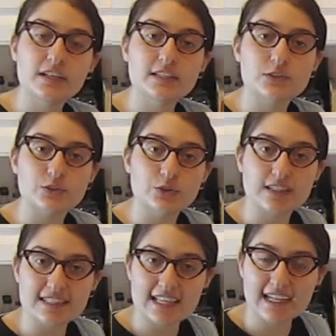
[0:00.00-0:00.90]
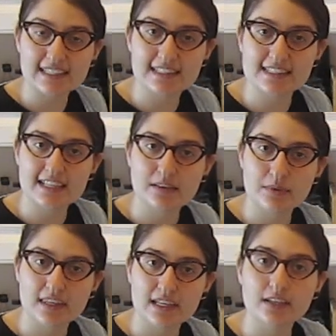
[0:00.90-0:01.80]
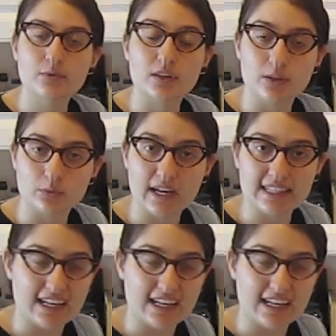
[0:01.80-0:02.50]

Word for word: we need to do exactly the same thing with the red